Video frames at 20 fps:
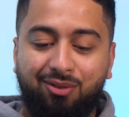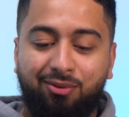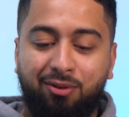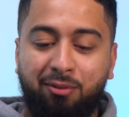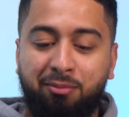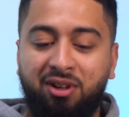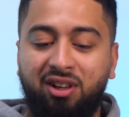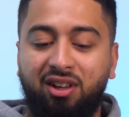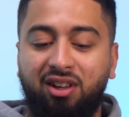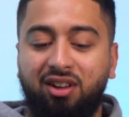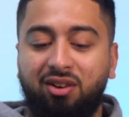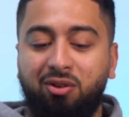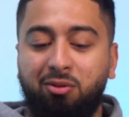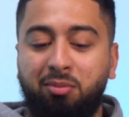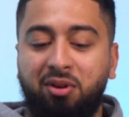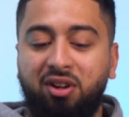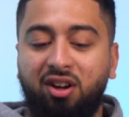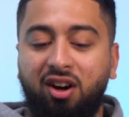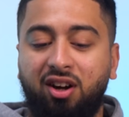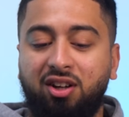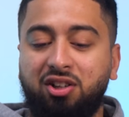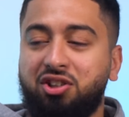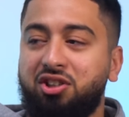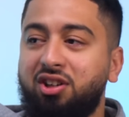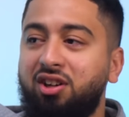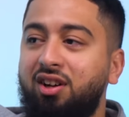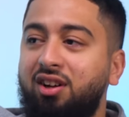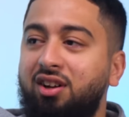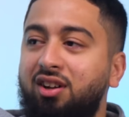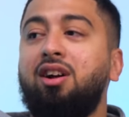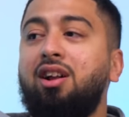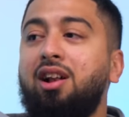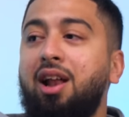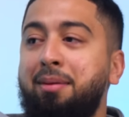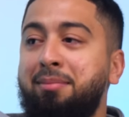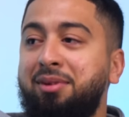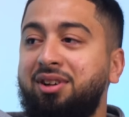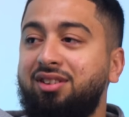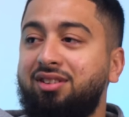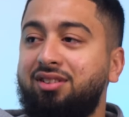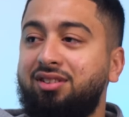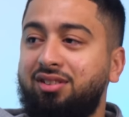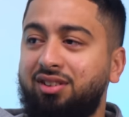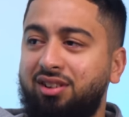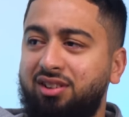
For me, it would be Usher Climax.